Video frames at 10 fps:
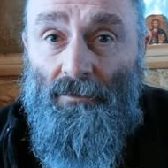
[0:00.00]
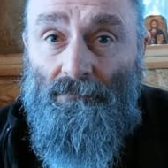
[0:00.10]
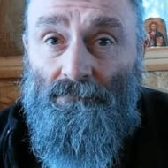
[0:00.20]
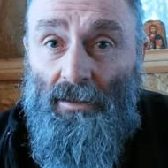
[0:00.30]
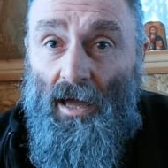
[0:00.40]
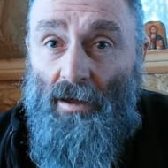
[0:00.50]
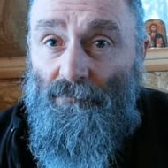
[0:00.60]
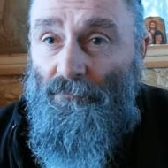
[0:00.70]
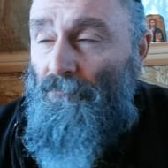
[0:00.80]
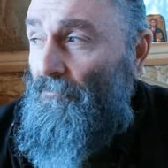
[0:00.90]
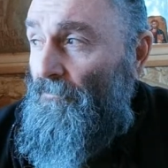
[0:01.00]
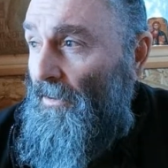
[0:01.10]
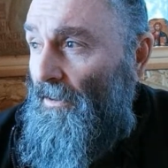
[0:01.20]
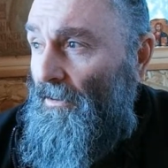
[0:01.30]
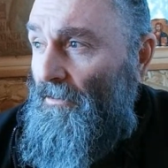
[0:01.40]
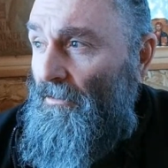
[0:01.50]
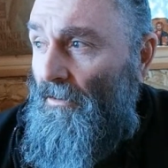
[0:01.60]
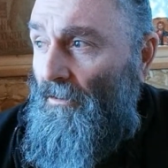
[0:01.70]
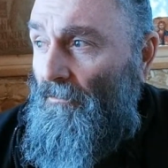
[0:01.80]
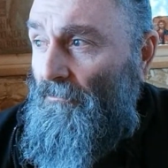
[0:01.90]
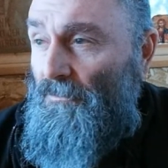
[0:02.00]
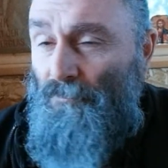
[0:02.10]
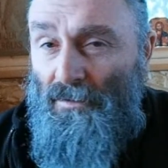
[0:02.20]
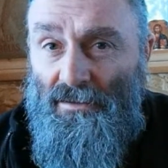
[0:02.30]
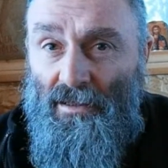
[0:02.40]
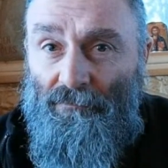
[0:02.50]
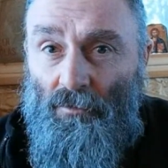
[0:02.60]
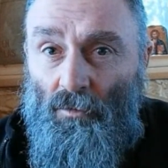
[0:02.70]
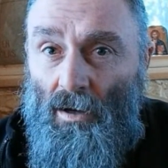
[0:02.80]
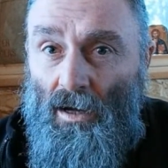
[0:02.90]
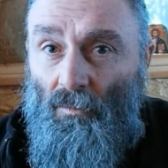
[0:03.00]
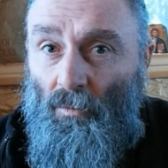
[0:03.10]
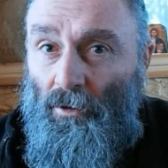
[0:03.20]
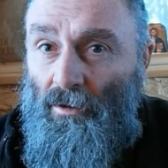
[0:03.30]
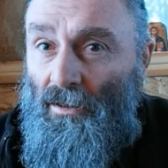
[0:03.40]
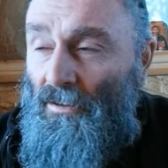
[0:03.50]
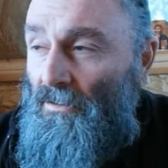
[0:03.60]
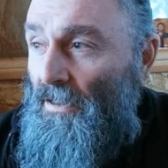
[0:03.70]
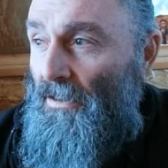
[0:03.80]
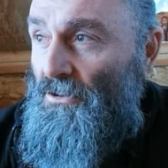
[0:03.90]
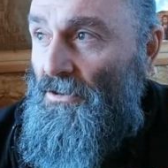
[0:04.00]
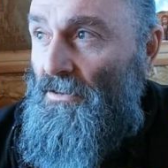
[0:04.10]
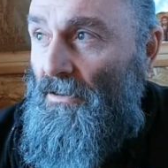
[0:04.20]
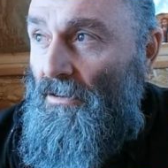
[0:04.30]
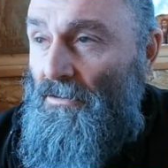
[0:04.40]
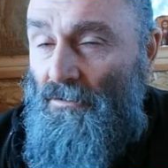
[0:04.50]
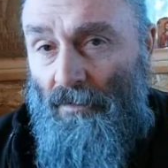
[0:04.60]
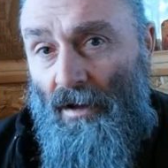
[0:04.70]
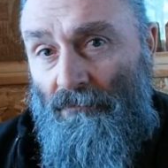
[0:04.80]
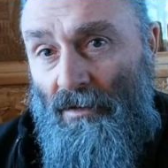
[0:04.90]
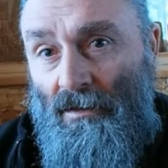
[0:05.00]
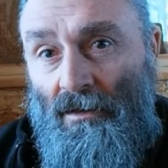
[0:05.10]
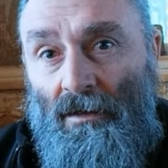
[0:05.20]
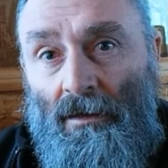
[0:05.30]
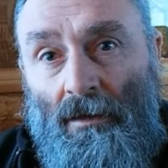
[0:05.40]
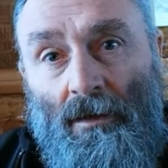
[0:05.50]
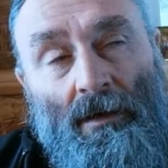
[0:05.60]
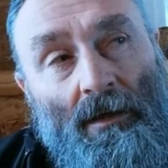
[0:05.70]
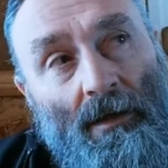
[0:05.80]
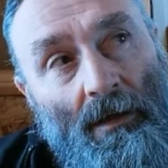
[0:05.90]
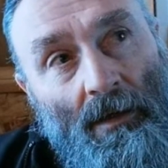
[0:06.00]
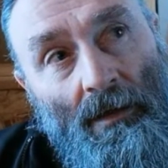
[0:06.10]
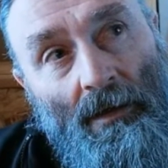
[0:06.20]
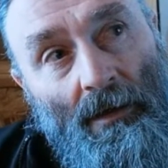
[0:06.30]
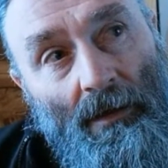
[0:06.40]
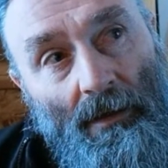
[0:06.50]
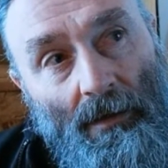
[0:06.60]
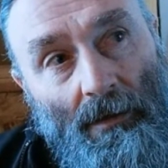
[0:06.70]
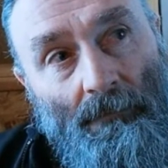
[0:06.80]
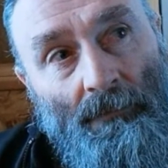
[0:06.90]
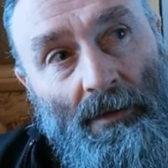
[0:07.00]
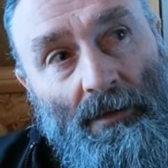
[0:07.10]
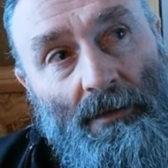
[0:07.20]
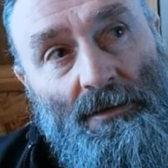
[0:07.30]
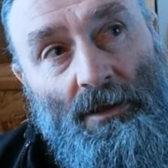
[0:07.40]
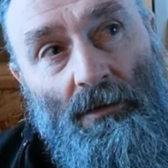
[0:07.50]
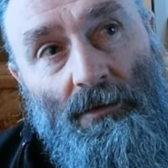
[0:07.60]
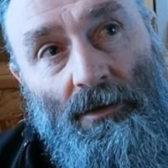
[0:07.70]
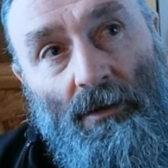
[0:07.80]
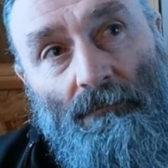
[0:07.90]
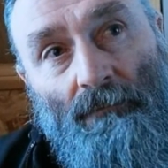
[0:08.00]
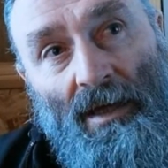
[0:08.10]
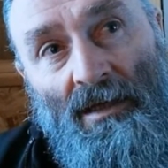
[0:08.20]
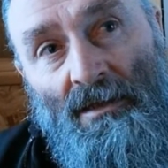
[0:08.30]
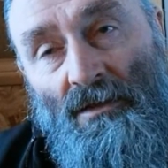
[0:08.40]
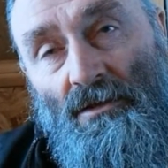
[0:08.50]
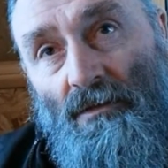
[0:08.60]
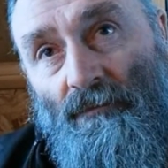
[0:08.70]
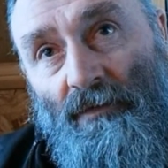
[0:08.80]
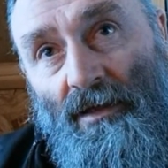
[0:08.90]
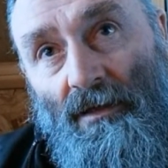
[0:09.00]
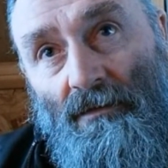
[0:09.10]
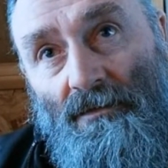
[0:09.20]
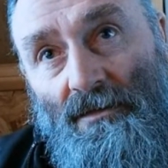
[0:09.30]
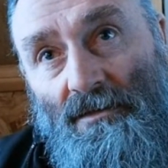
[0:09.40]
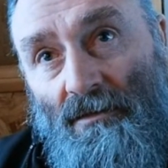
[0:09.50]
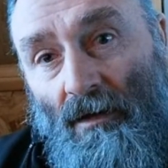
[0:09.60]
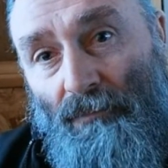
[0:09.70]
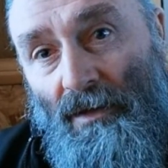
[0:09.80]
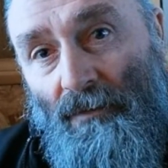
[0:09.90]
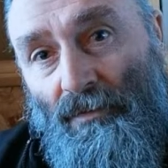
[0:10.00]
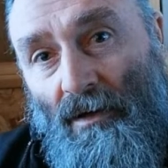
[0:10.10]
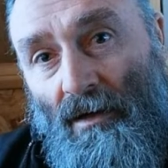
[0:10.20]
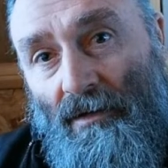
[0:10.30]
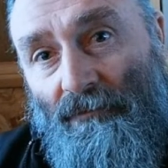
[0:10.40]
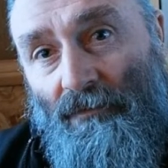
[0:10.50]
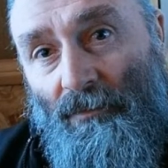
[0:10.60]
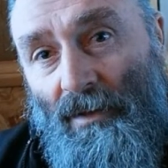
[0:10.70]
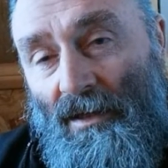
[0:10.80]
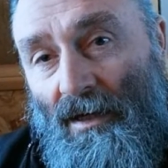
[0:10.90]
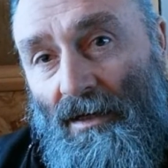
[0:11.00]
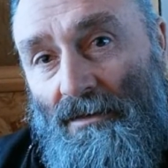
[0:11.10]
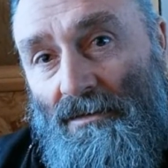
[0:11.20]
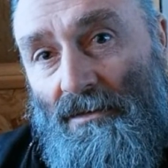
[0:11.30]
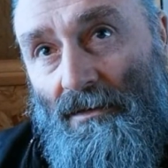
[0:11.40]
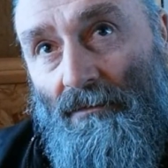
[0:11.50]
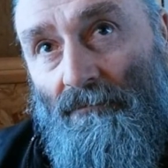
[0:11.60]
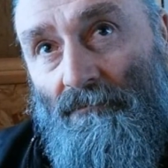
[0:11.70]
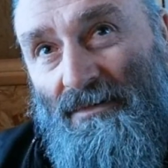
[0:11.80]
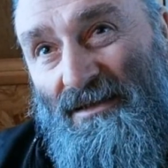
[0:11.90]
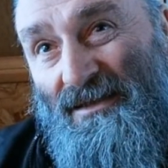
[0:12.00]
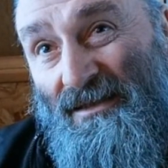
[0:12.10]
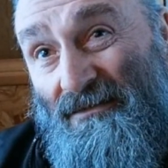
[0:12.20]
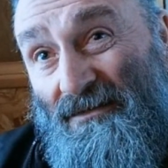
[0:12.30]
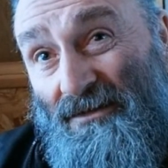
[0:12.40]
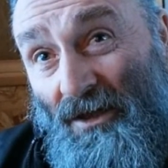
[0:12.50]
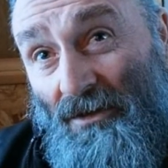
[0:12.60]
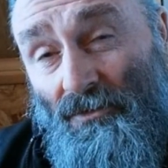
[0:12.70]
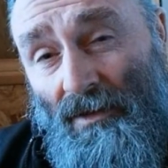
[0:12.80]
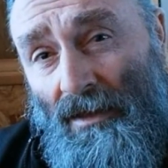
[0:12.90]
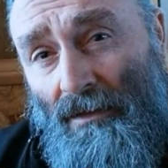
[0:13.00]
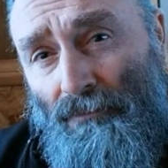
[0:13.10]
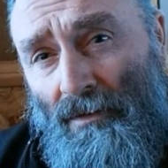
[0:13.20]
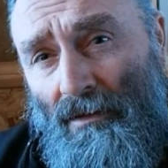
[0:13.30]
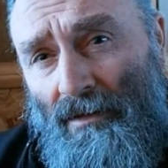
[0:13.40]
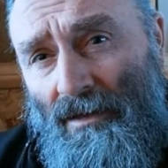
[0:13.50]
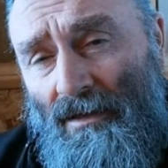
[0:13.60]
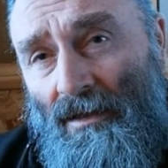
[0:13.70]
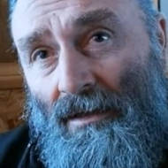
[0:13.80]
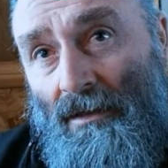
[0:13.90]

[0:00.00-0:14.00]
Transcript: Life. I was busy there for a while working and just surviving. So, making YouTube videos has not been a priority for me, guys. It's still not really a priority.